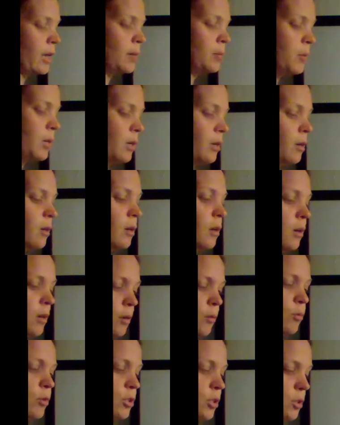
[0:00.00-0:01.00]
AB,
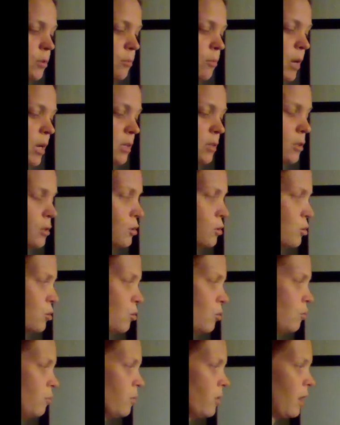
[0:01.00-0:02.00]
which makes it
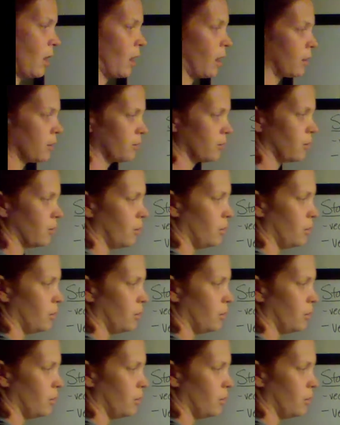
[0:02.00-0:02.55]
assume that